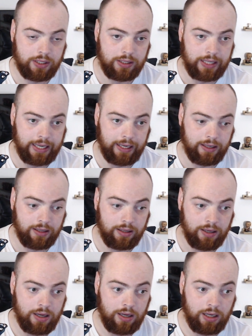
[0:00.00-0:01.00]
like
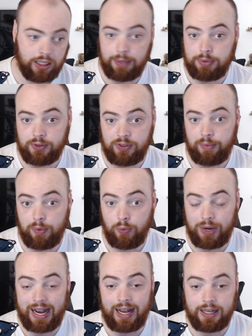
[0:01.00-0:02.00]
clips of them in
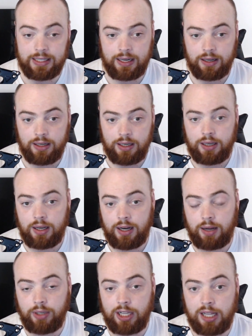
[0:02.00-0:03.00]
Wakanda
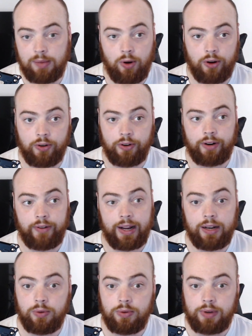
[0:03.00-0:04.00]
and Killmonger on a
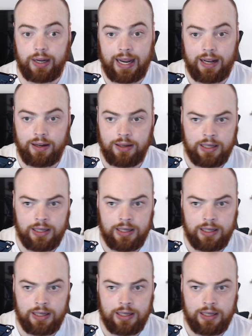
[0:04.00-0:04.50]
rhino again.